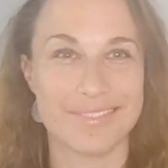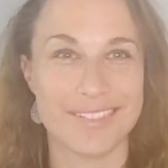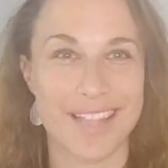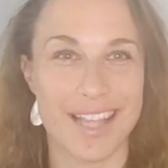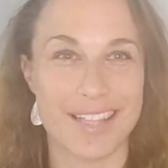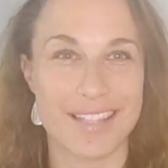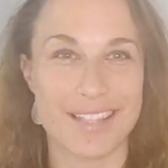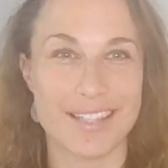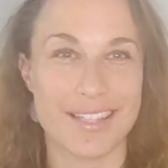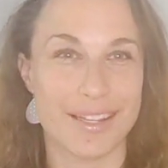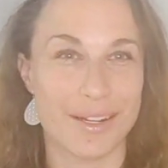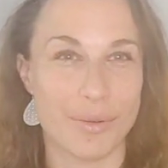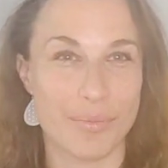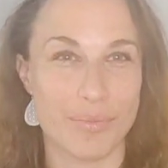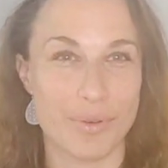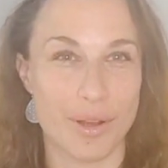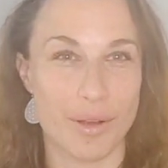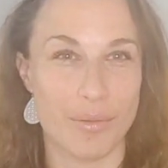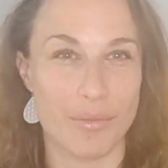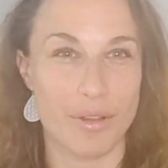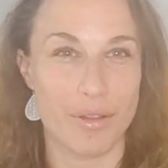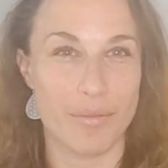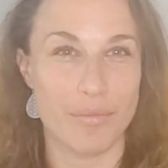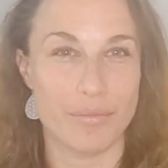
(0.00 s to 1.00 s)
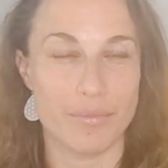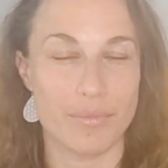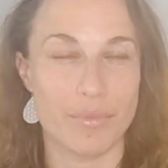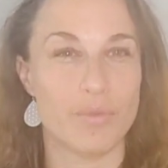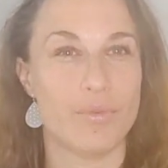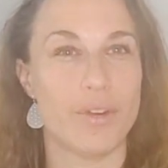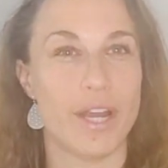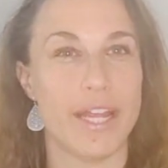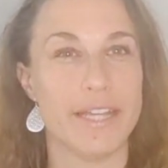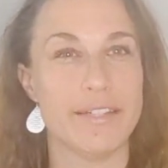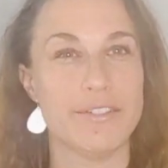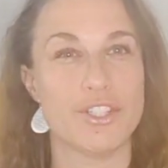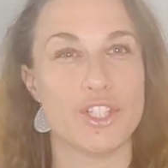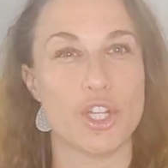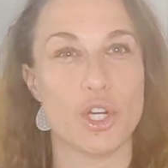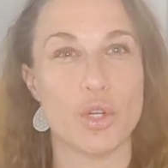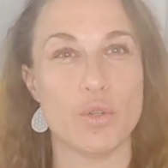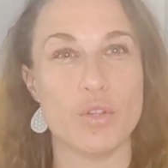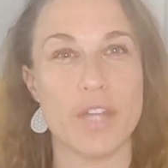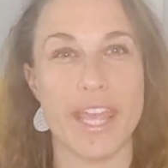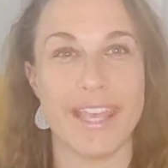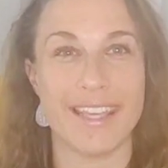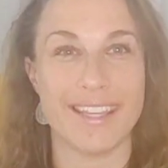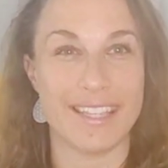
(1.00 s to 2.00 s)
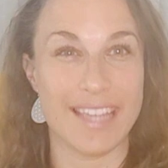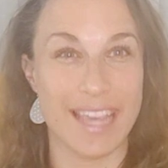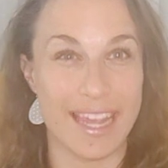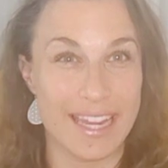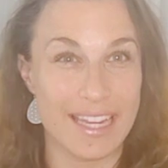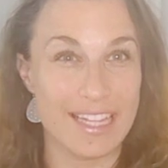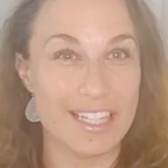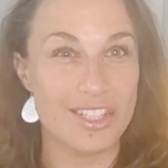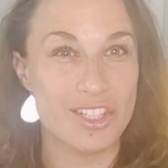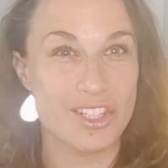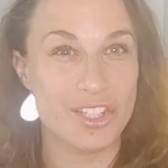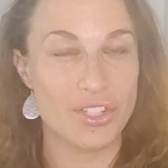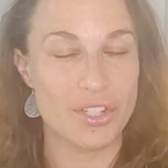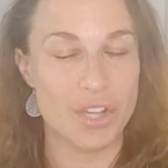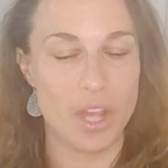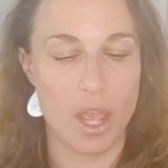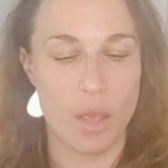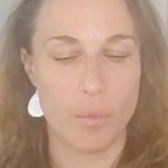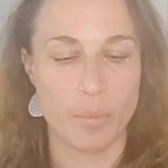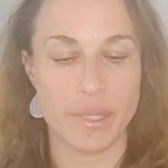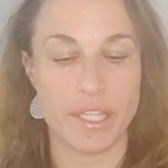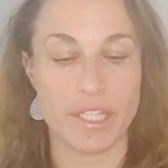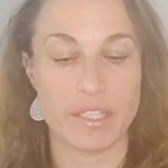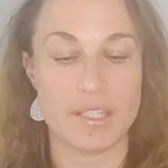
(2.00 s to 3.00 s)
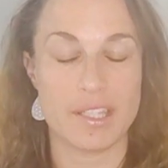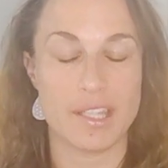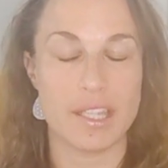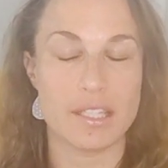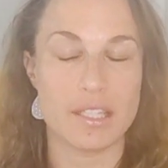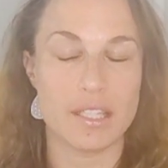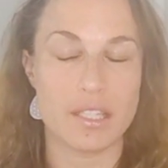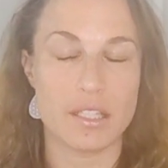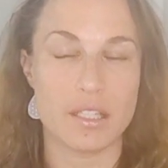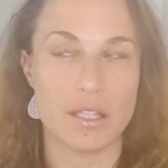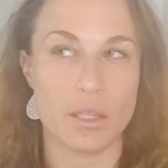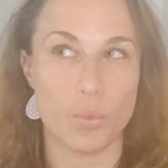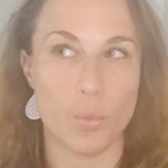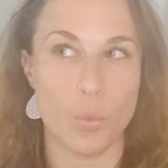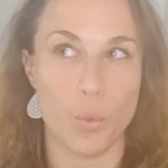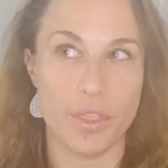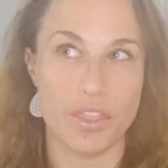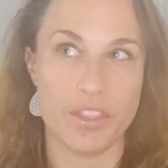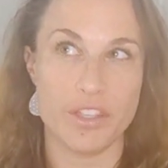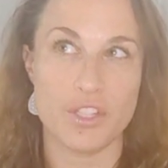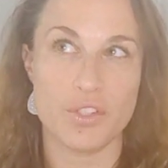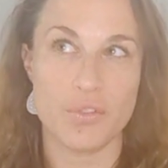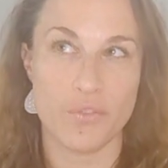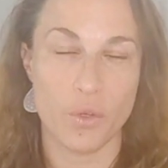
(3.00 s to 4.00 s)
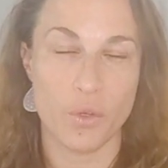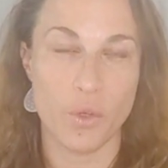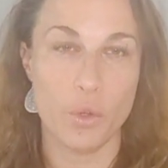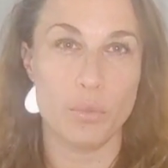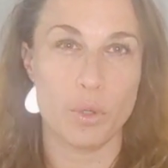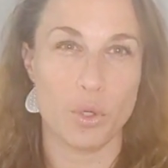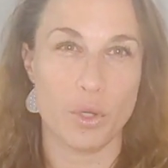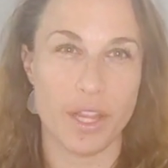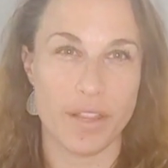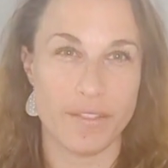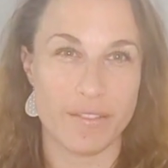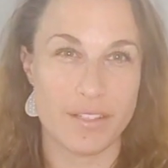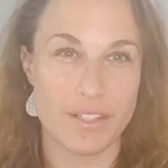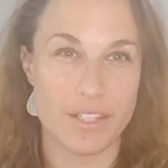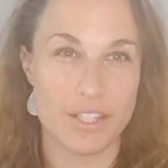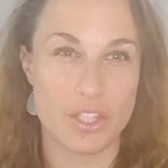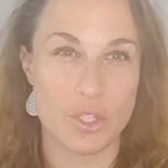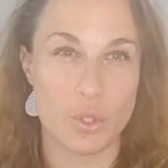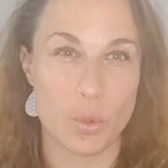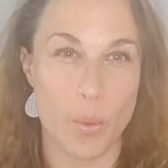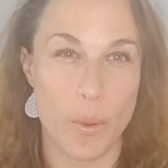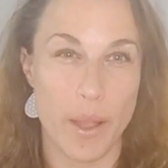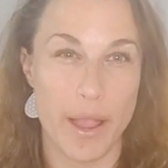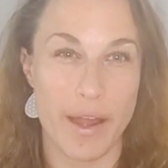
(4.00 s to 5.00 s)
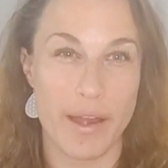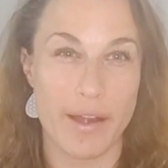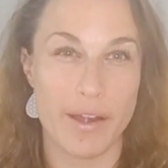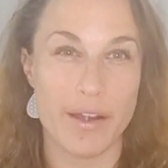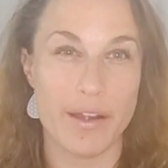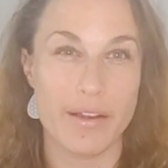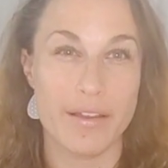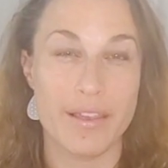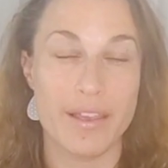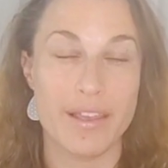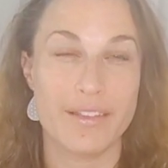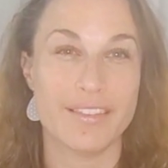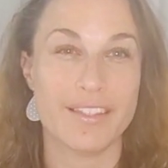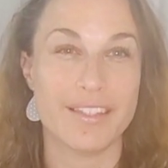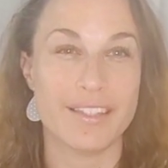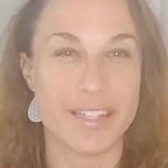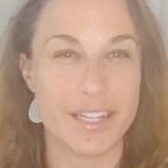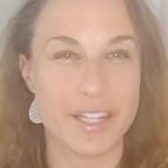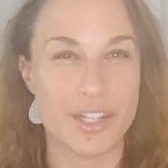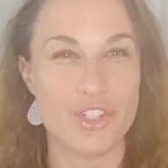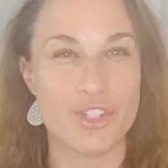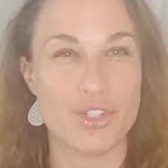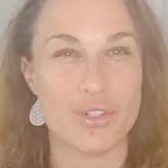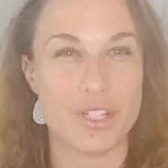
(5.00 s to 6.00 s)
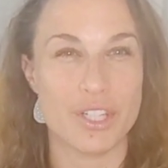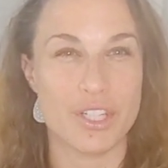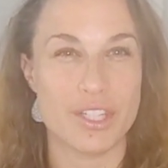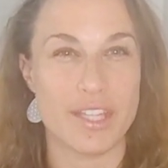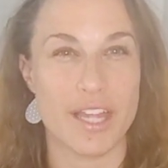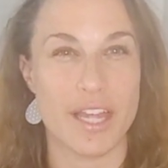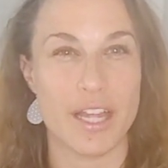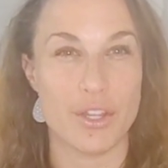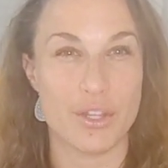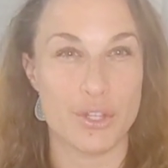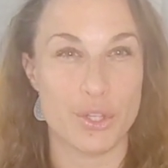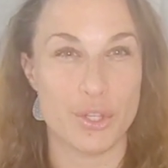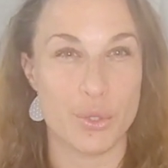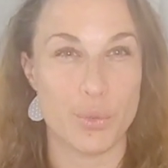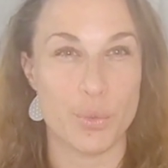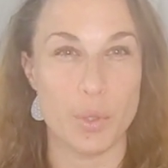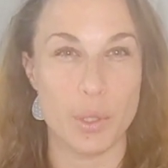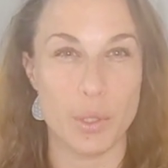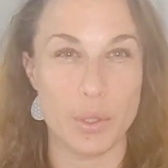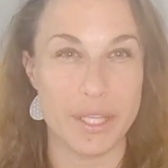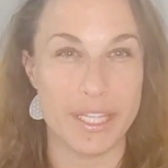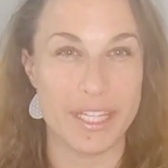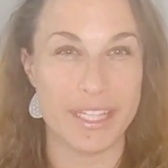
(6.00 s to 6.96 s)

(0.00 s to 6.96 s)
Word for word: that's their problem, right? Don't engage because this is the, with this full moon and this square, the danger is that you will